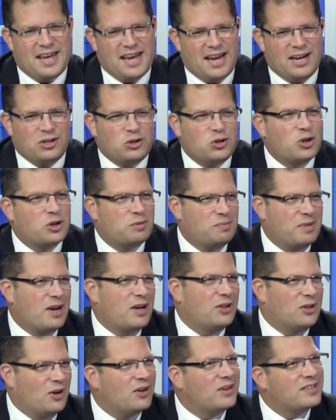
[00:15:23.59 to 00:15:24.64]
it took me a
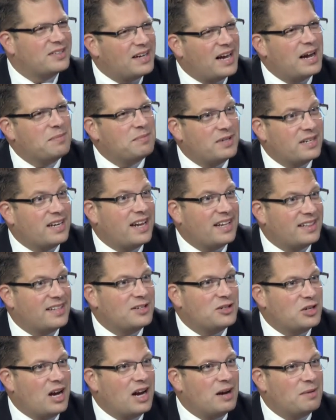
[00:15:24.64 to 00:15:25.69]
long time to get the
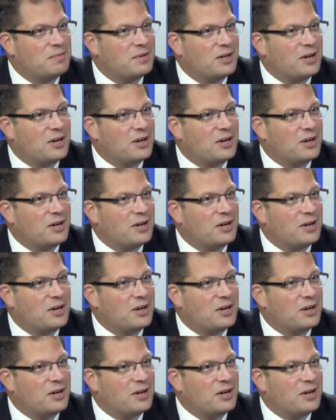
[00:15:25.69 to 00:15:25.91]
job.